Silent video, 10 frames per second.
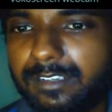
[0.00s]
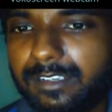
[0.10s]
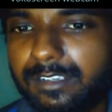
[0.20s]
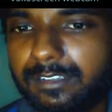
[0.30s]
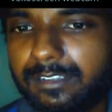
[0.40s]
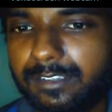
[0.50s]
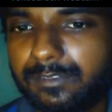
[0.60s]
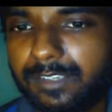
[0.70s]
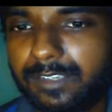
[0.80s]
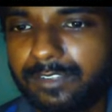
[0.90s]
the
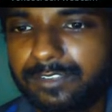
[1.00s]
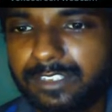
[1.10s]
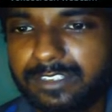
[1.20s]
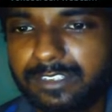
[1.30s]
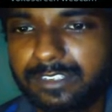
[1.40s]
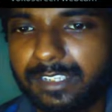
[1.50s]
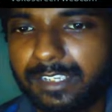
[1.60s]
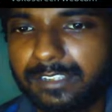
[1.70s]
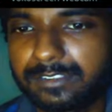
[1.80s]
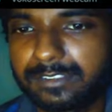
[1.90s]
value section
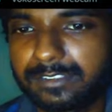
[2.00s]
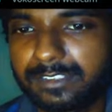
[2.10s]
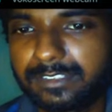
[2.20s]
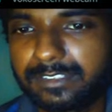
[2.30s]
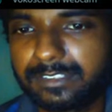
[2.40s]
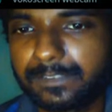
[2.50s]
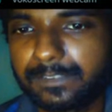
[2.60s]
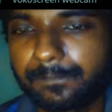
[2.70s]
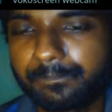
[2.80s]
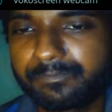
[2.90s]
as it is
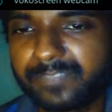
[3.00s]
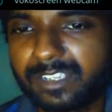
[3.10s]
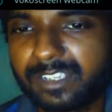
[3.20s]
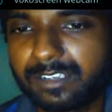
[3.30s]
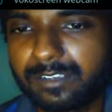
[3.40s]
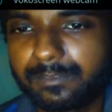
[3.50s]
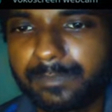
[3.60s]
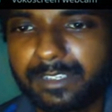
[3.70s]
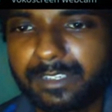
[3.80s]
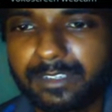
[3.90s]

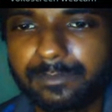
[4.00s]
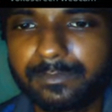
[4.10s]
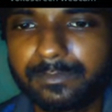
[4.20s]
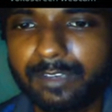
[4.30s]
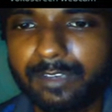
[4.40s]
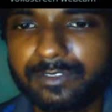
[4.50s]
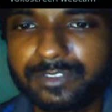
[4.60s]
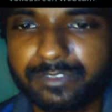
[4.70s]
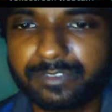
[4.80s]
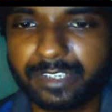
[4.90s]
become now
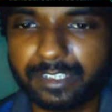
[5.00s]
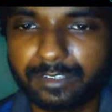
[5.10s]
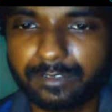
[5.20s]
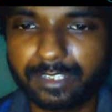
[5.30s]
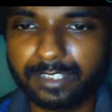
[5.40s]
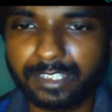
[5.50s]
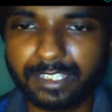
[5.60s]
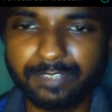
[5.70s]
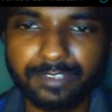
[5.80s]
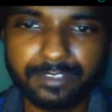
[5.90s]
string. Okay,
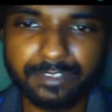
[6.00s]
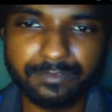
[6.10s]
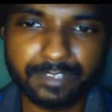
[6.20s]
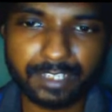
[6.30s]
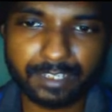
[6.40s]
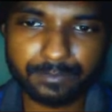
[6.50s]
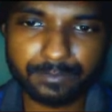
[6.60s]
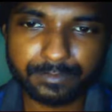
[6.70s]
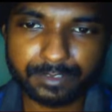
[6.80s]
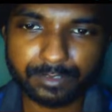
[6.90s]
even we have
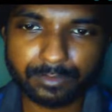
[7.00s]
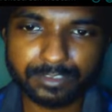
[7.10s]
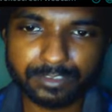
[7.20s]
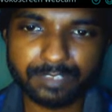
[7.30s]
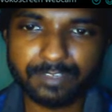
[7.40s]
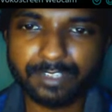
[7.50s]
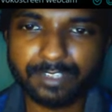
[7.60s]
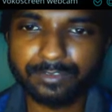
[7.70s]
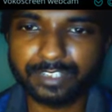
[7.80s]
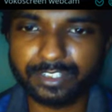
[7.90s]
closed the value
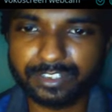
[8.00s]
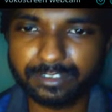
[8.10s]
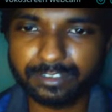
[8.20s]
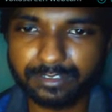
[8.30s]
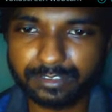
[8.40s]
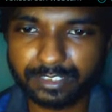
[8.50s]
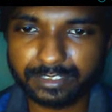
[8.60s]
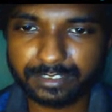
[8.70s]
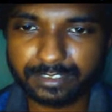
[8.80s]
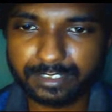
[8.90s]
section, this
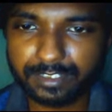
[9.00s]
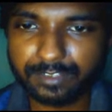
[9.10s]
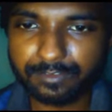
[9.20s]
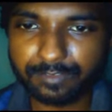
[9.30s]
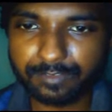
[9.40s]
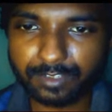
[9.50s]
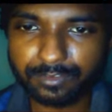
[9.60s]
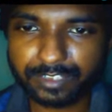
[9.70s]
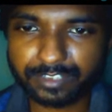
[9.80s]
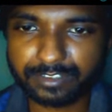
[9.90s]
value
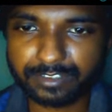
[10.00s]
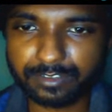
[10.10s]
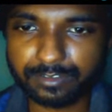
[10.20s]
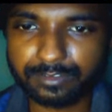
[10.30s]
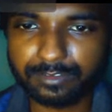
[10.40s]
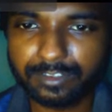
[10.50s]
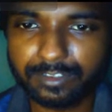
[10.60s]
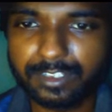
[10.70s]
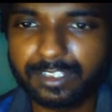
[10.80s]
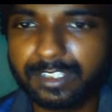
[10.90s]
section also,
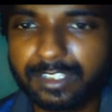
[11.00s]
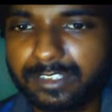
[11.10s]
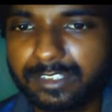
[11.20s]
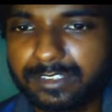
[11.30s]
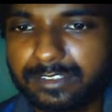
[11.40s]
it is